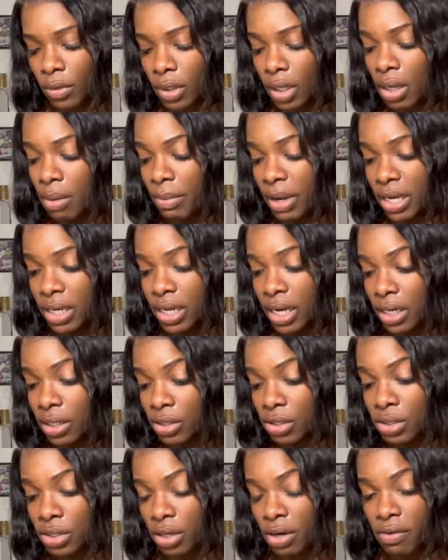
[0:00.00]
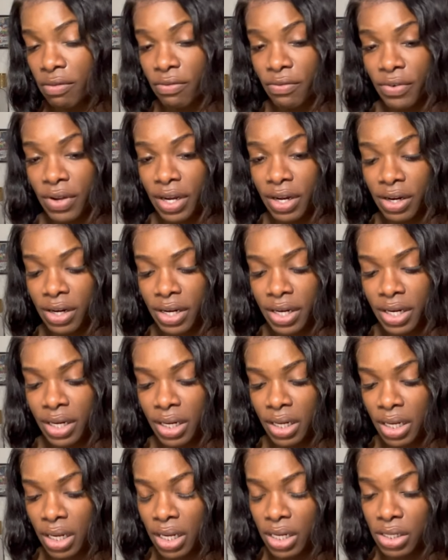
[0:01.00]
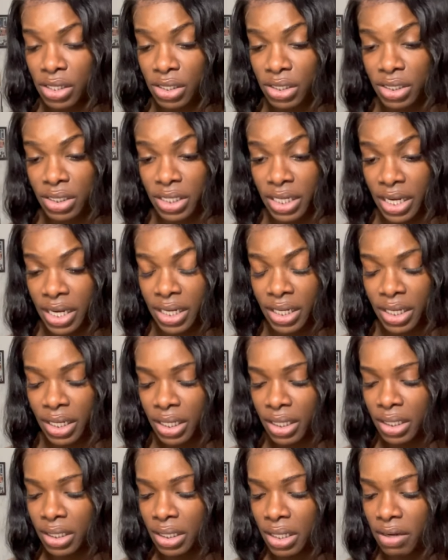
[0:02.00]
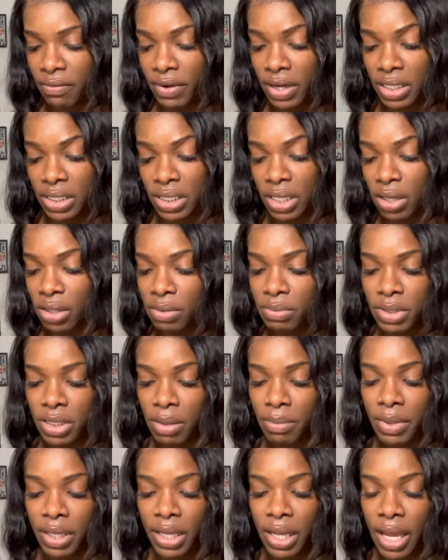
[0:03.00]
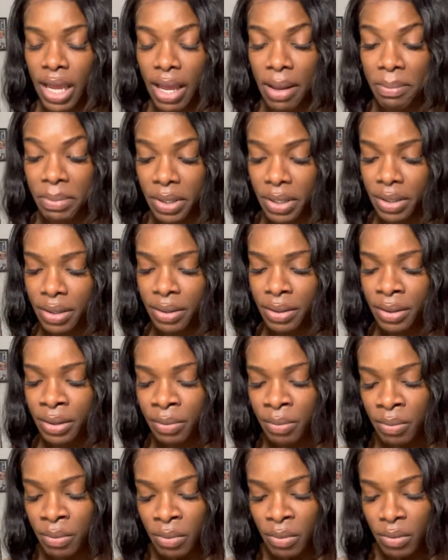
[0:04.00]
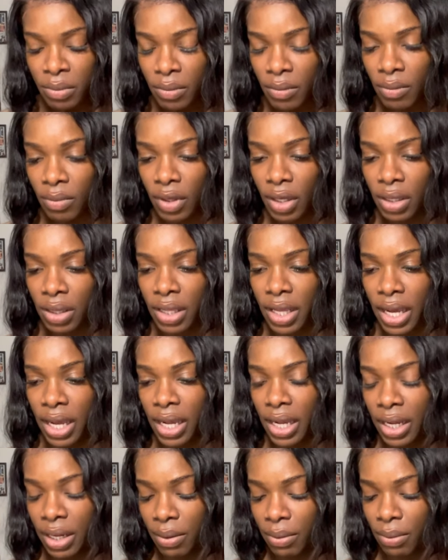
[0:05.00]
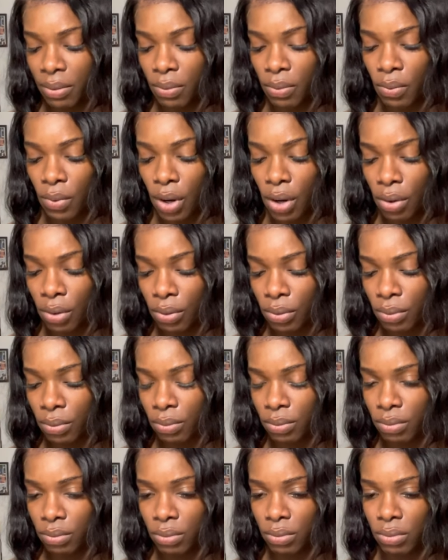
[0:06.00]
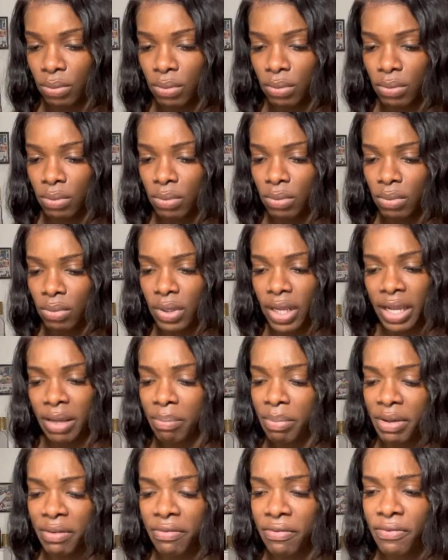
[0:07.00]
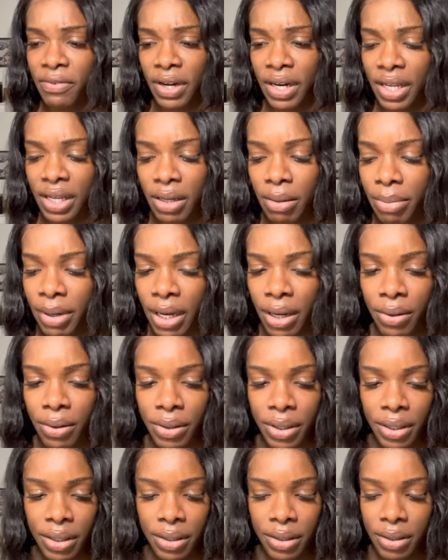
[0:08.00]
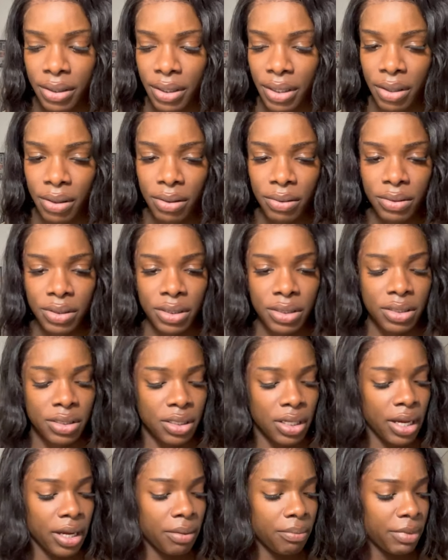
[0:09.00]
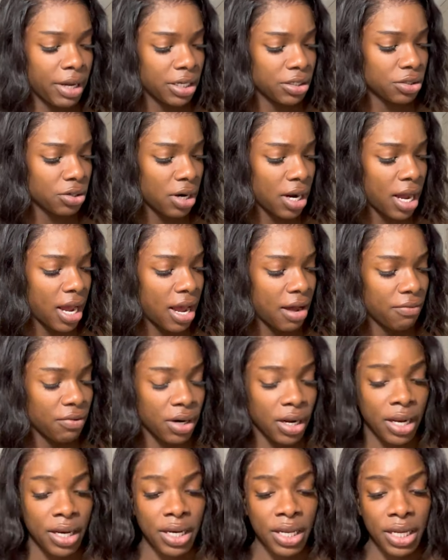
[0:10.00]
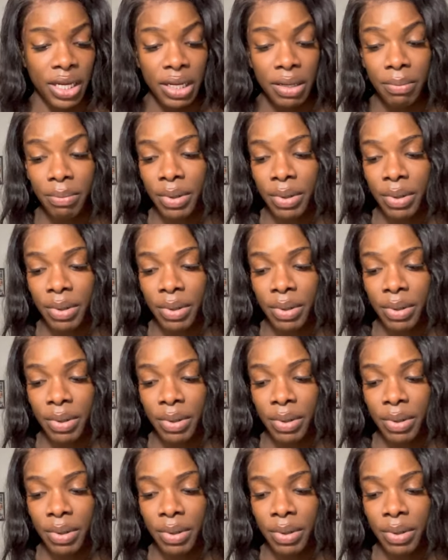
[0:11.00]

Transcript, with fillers: And my doctors are very understanding. And if I tell them something happened, they won't like be funny about it. They'll just like make sure I have what I need.